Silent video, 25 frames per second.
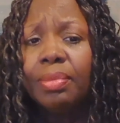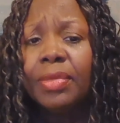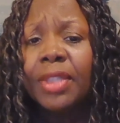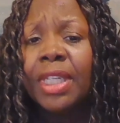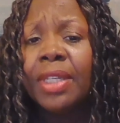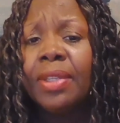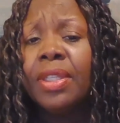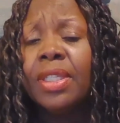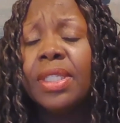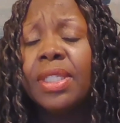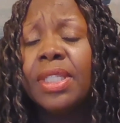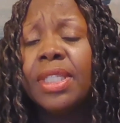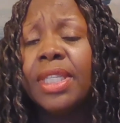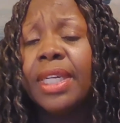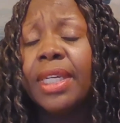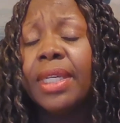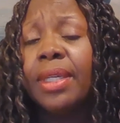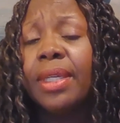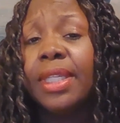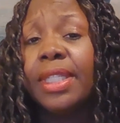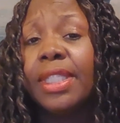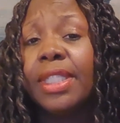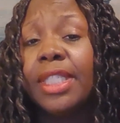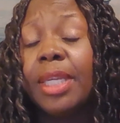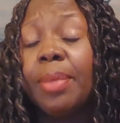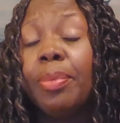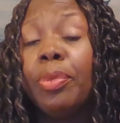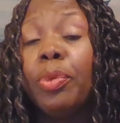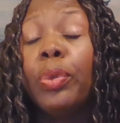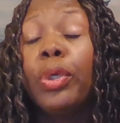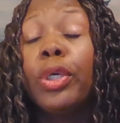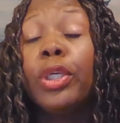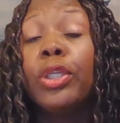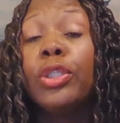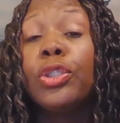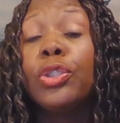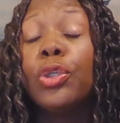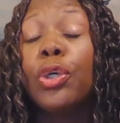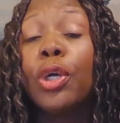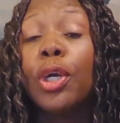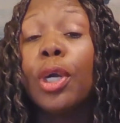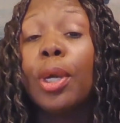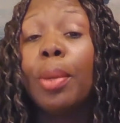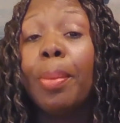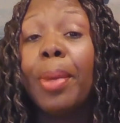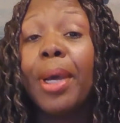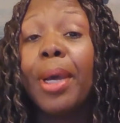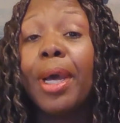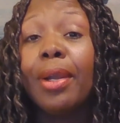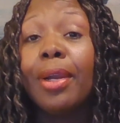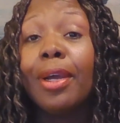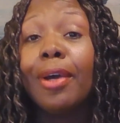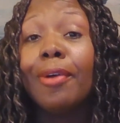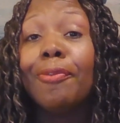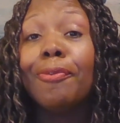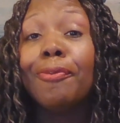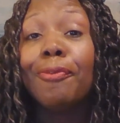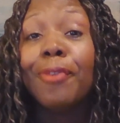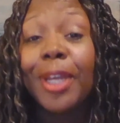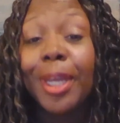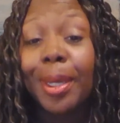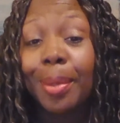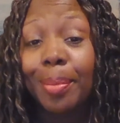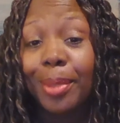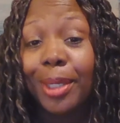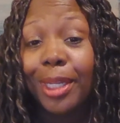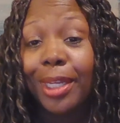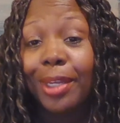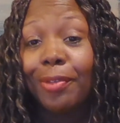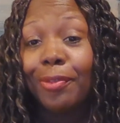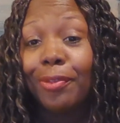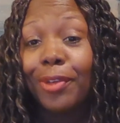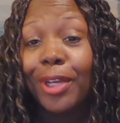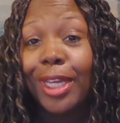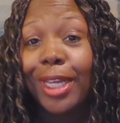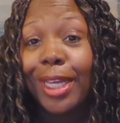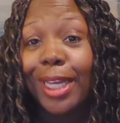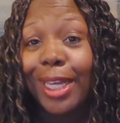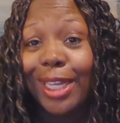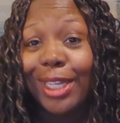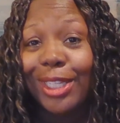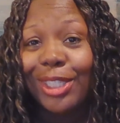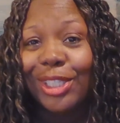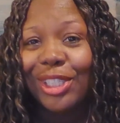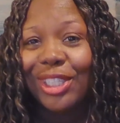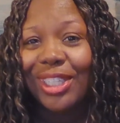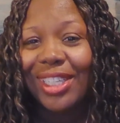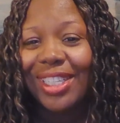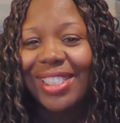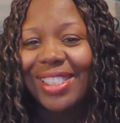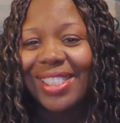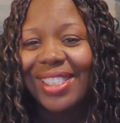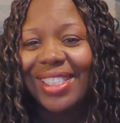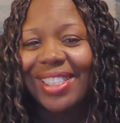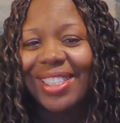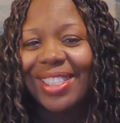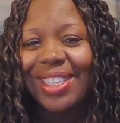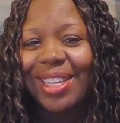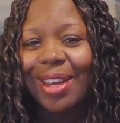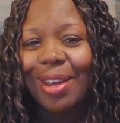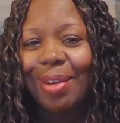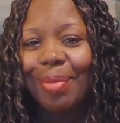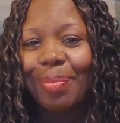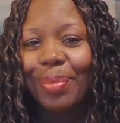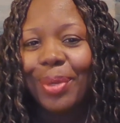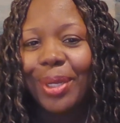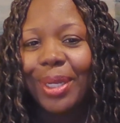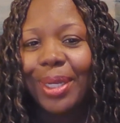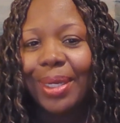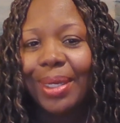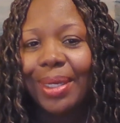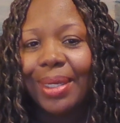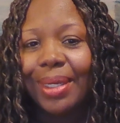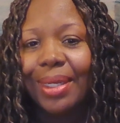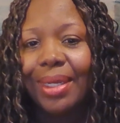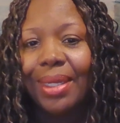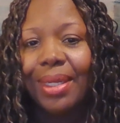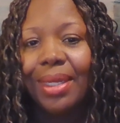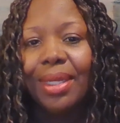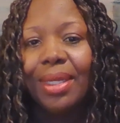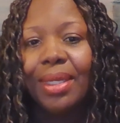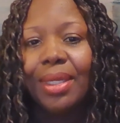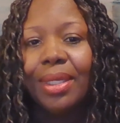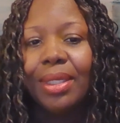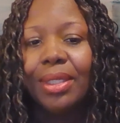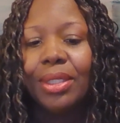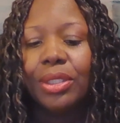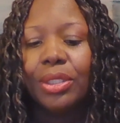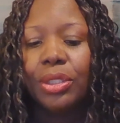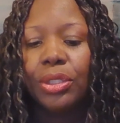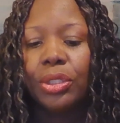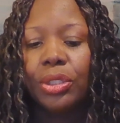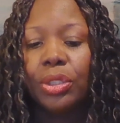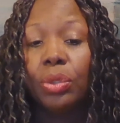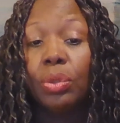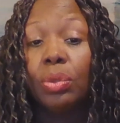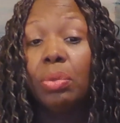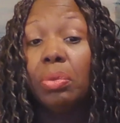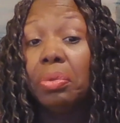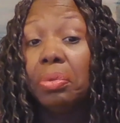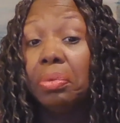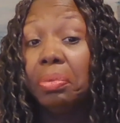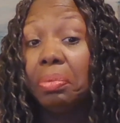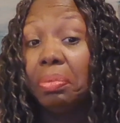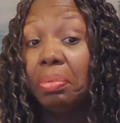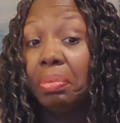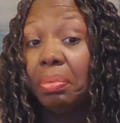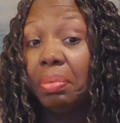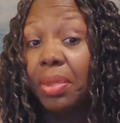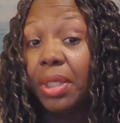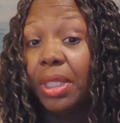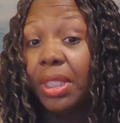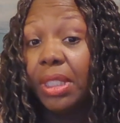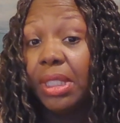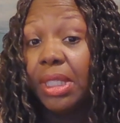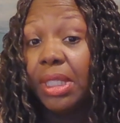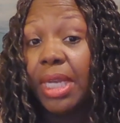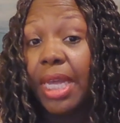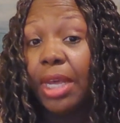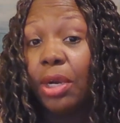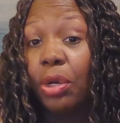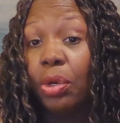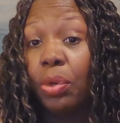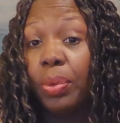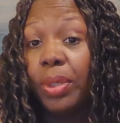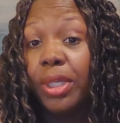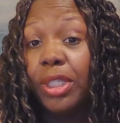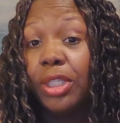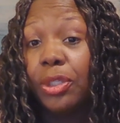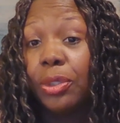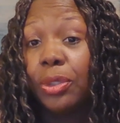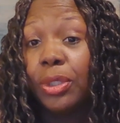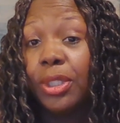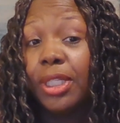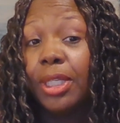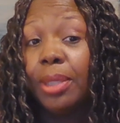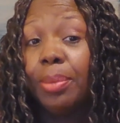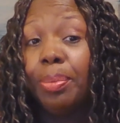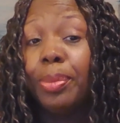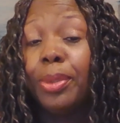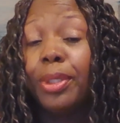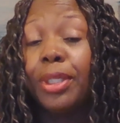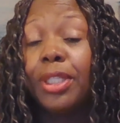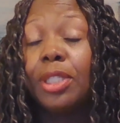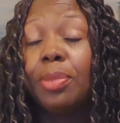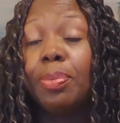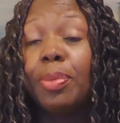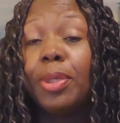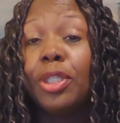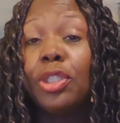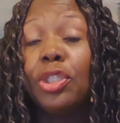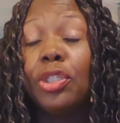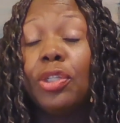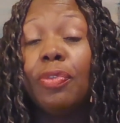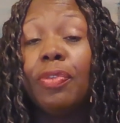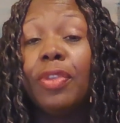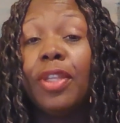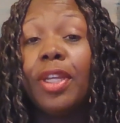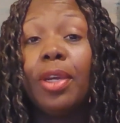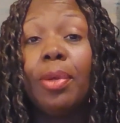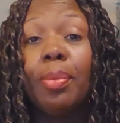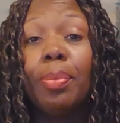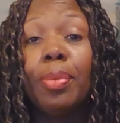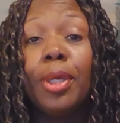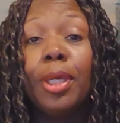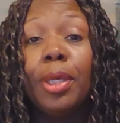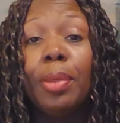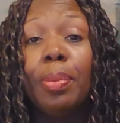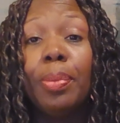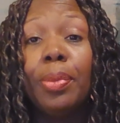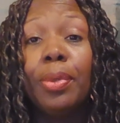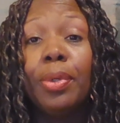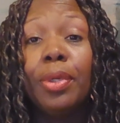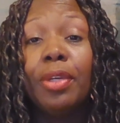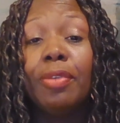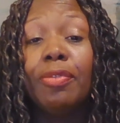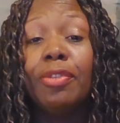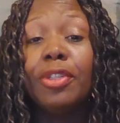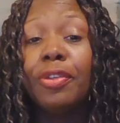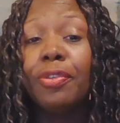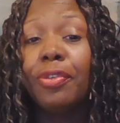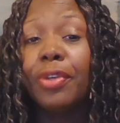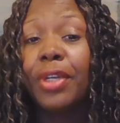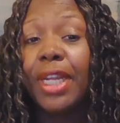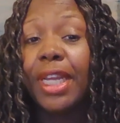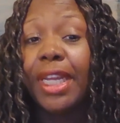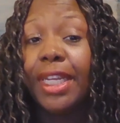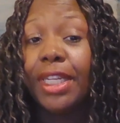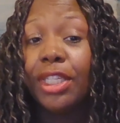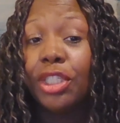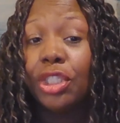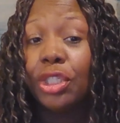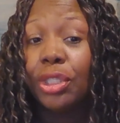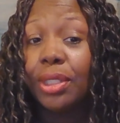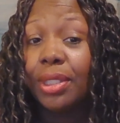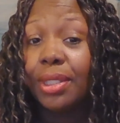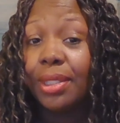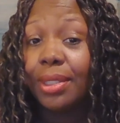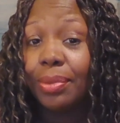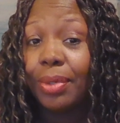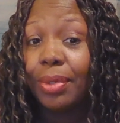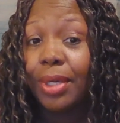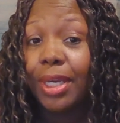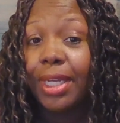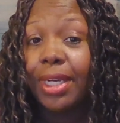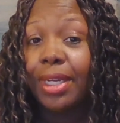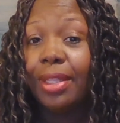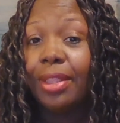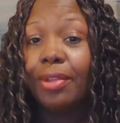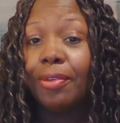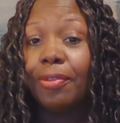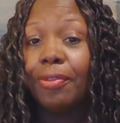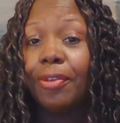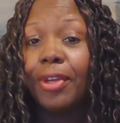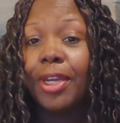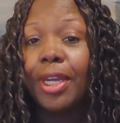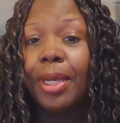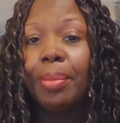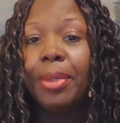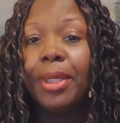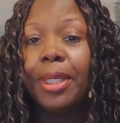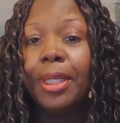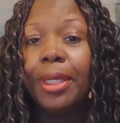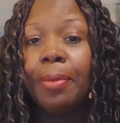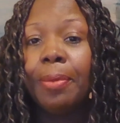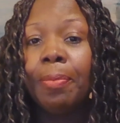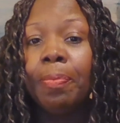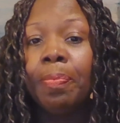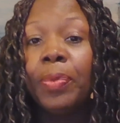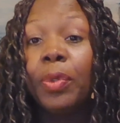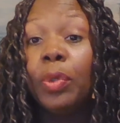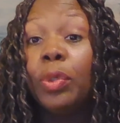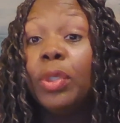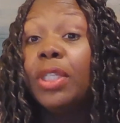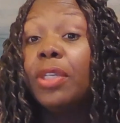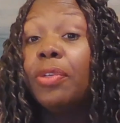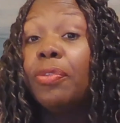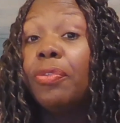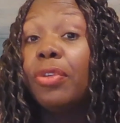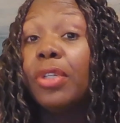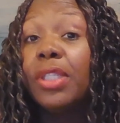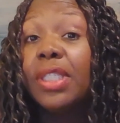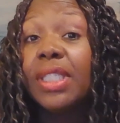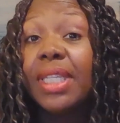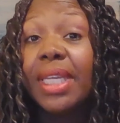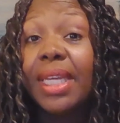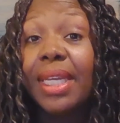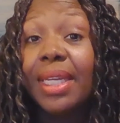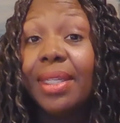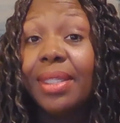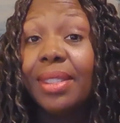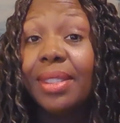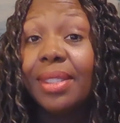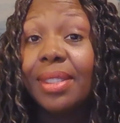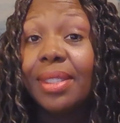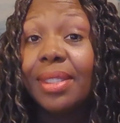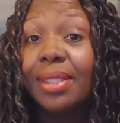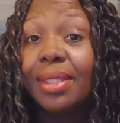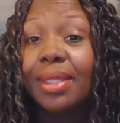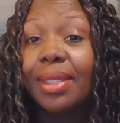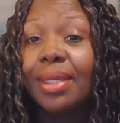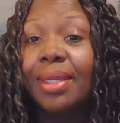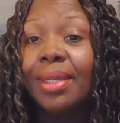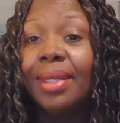And the second example, we're going to talk about a family vacation as the topic. So it's not always so simple, especially if there are people of different ages, right, in the family, different tastes.